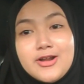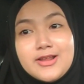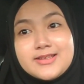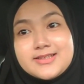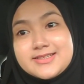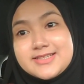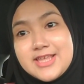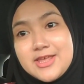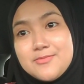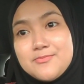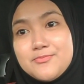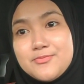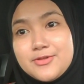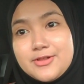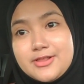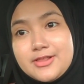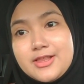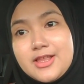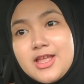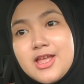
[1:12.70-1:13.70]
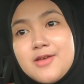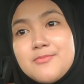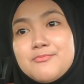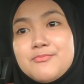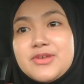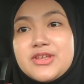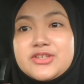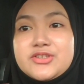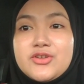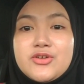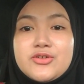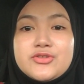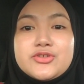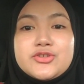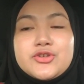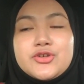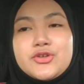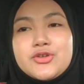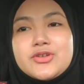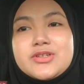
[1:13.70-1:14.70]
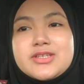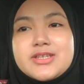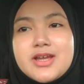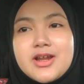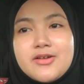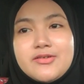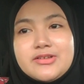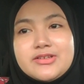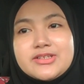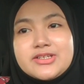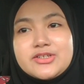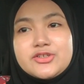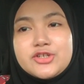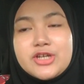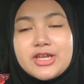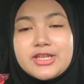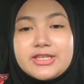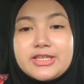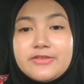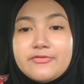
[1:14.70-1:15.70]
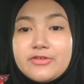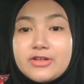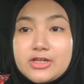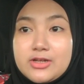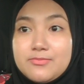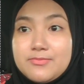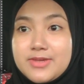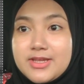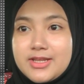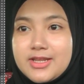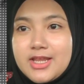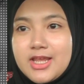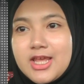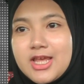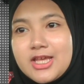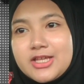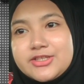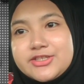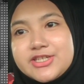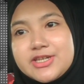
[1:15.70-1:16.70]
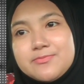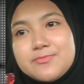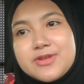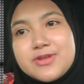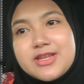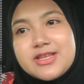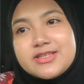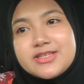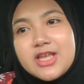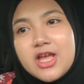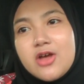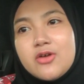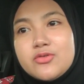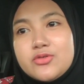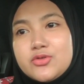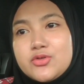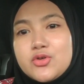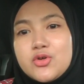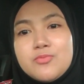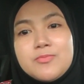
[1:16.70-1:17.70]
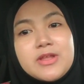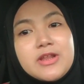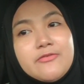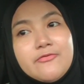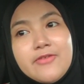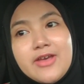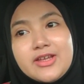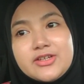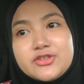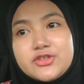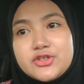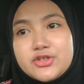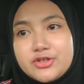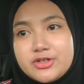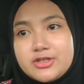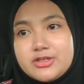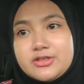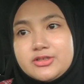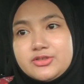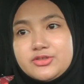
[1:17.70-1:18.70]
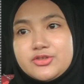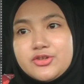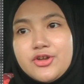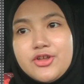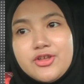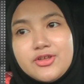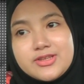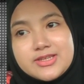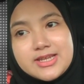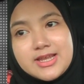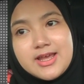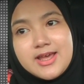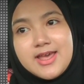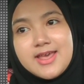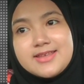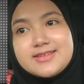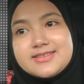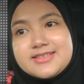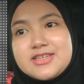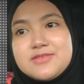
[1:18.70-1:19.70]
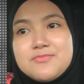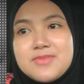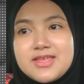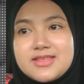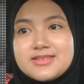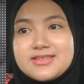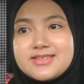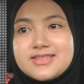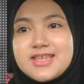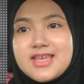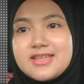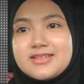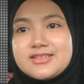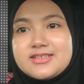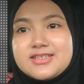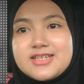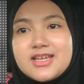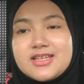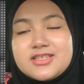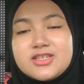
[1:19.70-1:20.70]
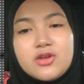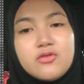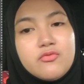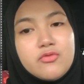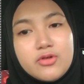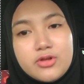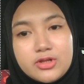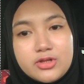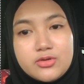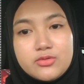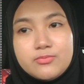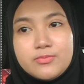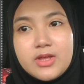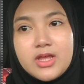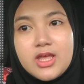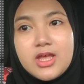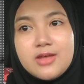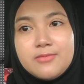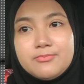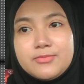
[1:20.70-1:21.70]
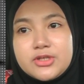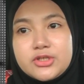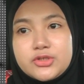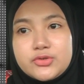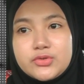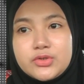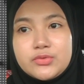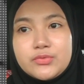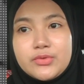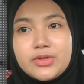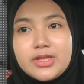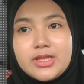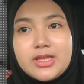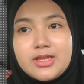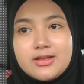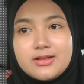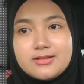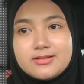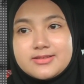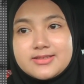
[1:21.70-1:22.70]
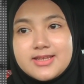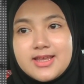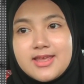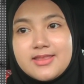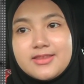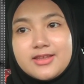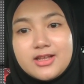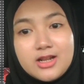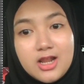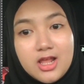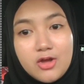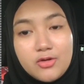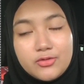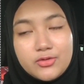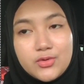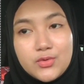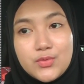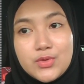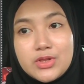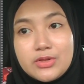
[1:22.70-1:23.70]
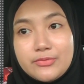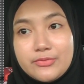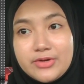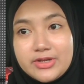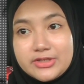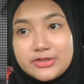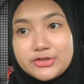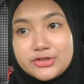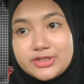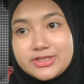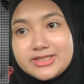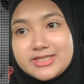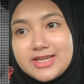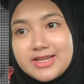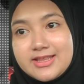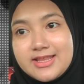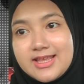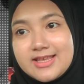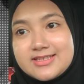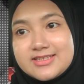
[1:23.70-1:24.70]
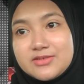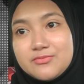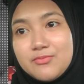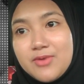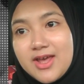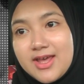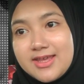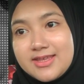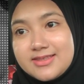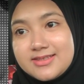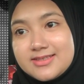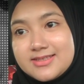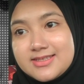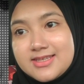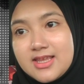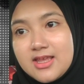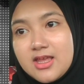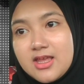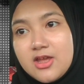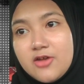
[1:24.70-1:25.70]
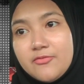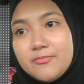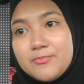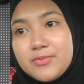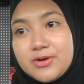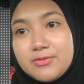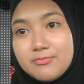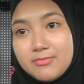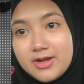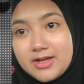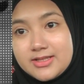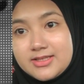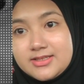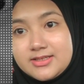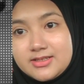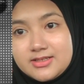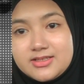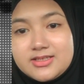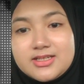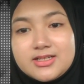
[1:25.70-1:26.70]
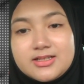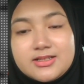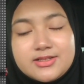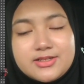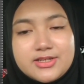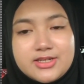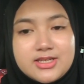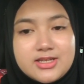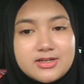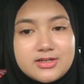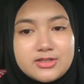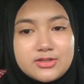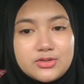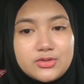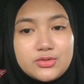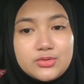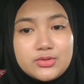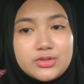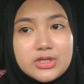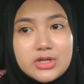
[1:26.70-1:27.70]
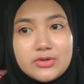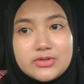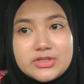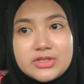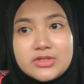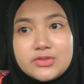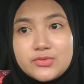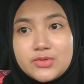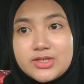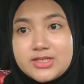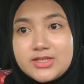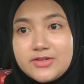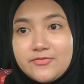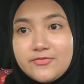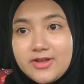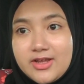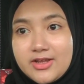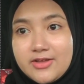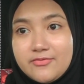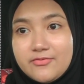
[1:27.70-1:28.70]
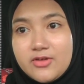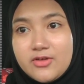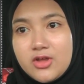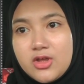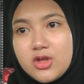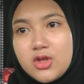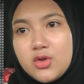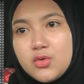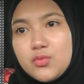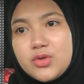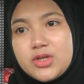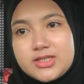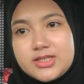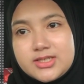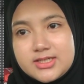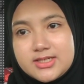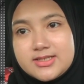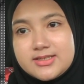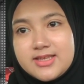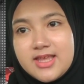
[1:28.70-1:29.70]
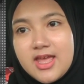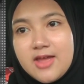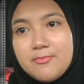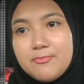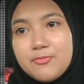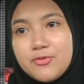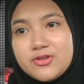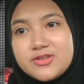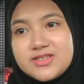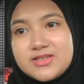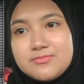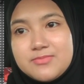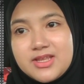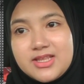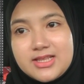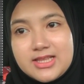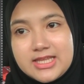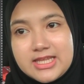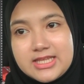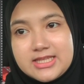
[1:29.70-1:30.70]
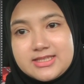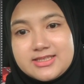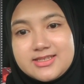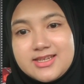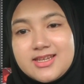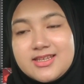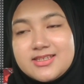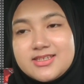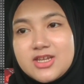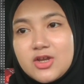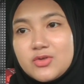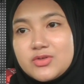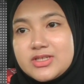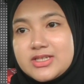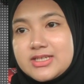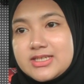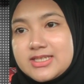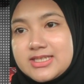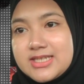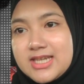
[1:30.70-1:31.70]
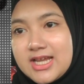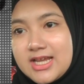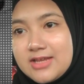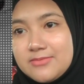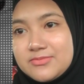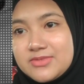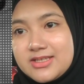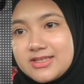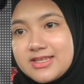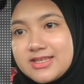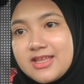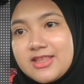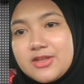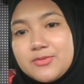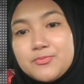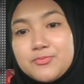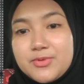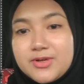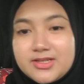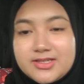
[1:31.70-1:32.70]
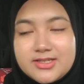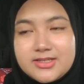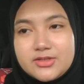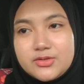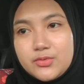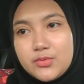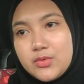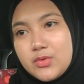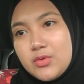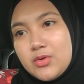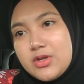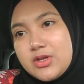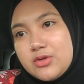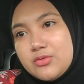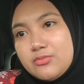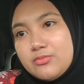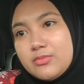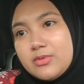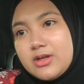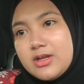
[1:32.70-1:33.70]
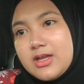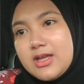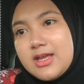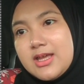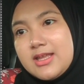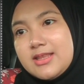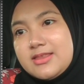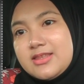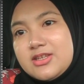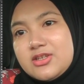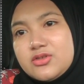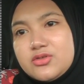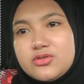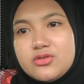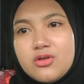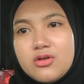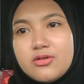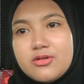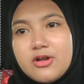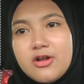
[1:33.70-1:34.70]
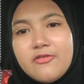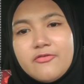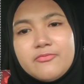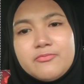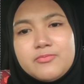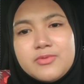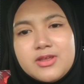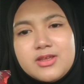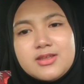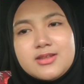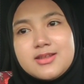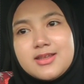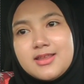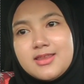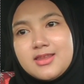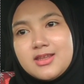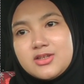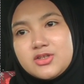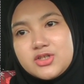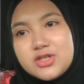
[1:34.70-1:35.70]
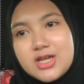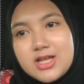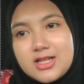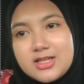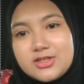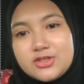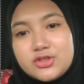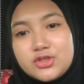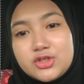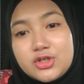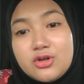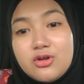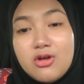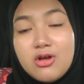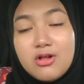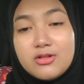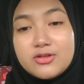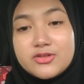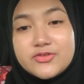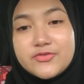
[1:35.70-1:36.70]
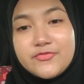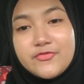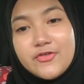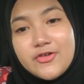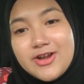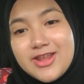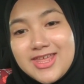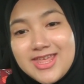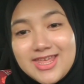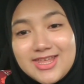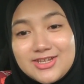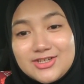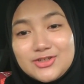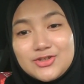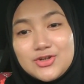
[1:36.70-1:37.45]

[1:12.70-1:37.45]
example, based on Toyota research and development, Japanese auto manufacturer Toyota estimates that the data volume between vehicles and the cloud will reach ten exabytes per month till the year two thousand twenty-five, which is approximately ten thousand times than the present volume. This sort of big data challenge calls for edge